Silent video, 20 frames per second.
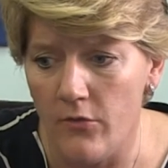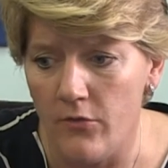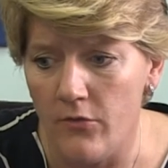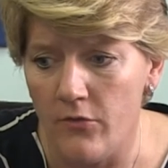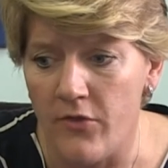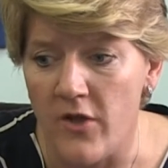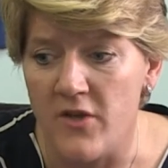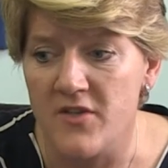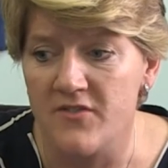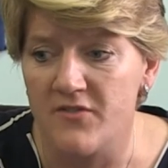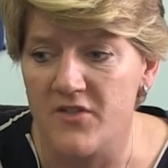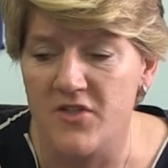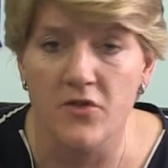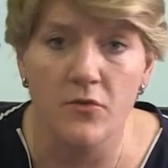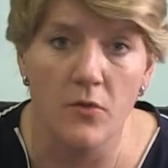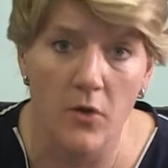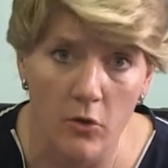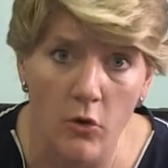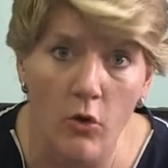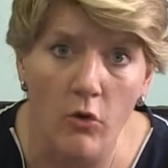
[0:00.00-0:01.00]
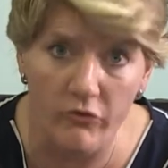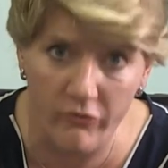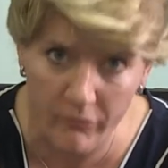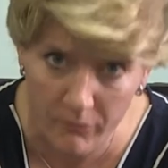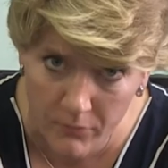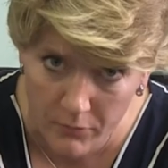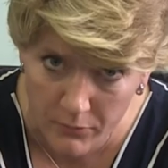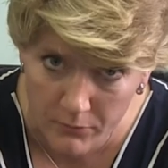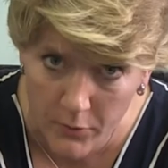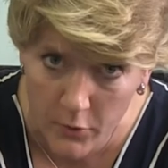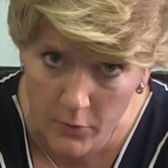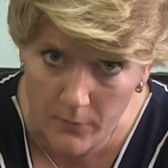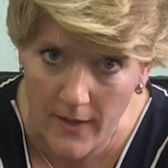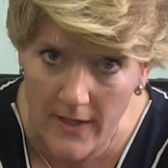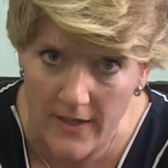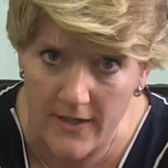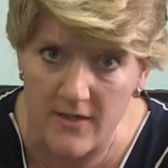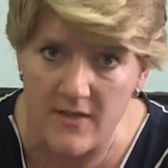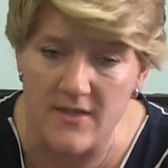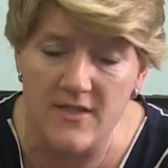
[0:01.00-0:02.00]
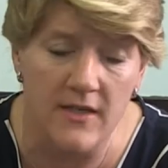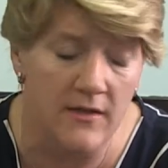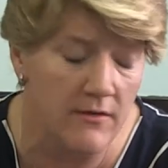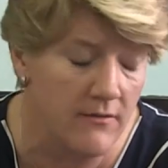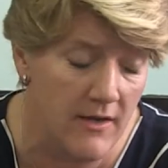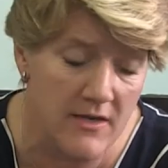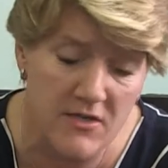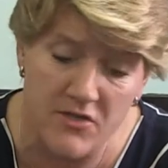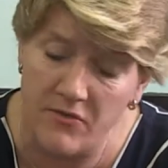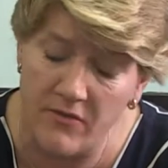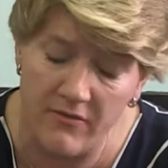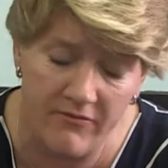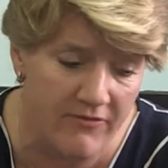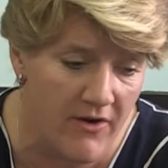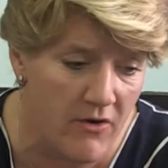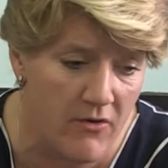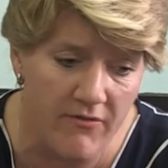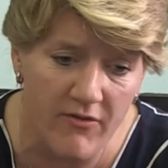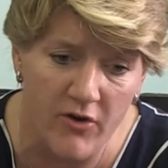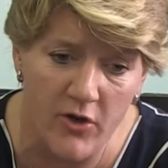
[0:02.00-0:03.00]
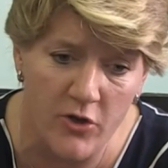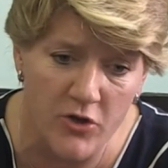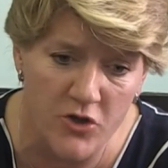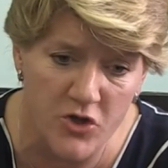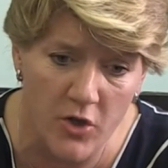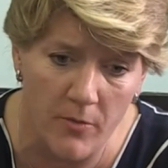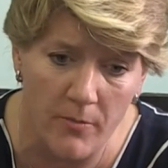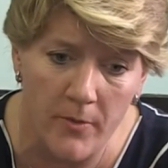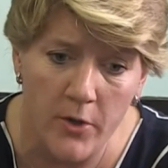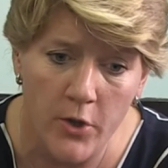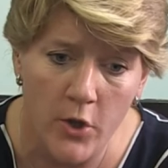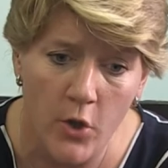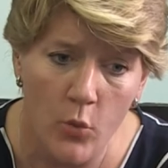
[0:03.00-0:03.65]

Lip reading: those of us who are not bookmakers, and they do a very, very good job,